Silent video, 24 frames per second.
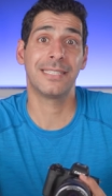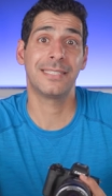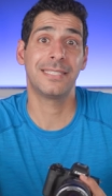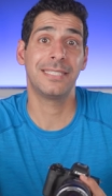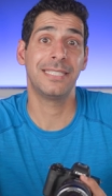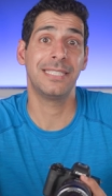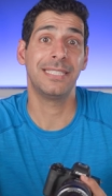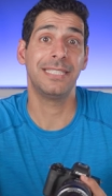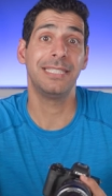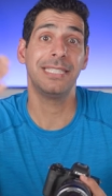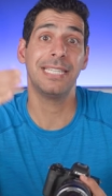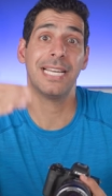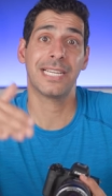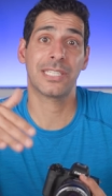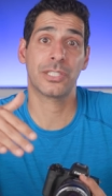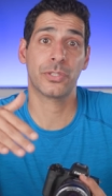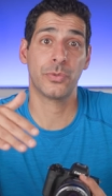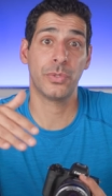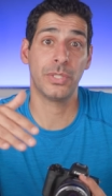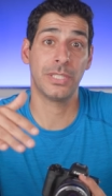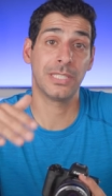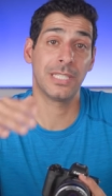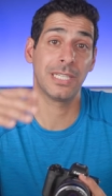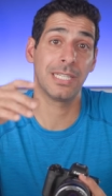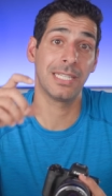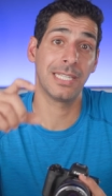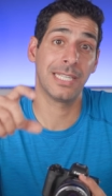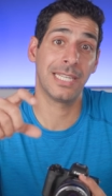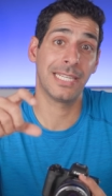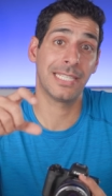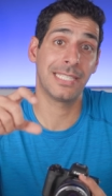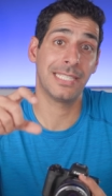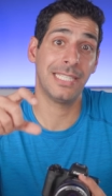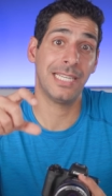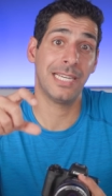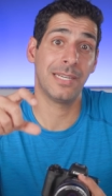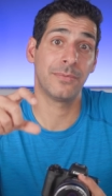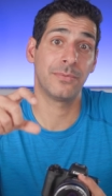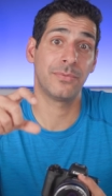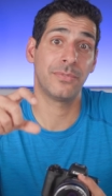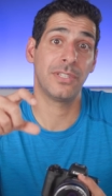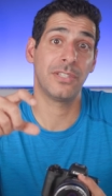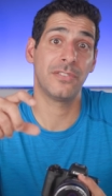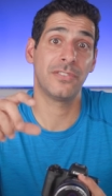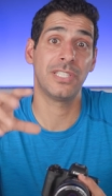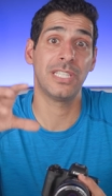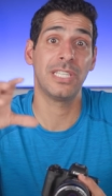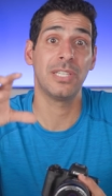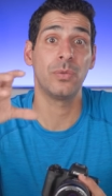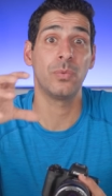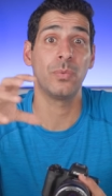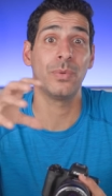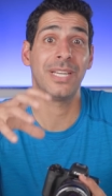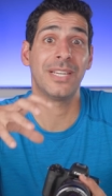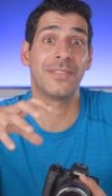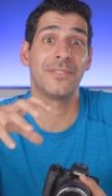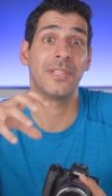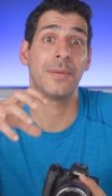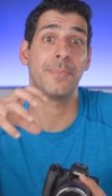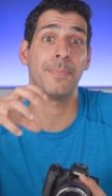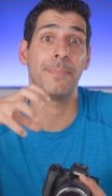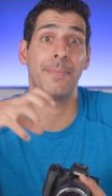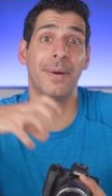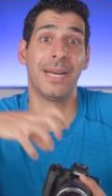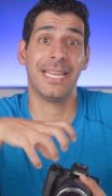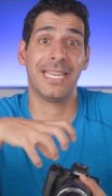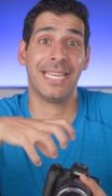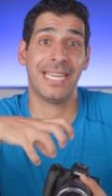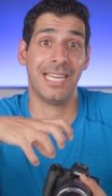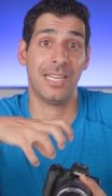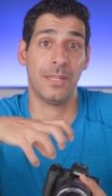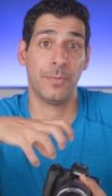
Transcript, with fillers: on to the next reason I like the M50, we have the mic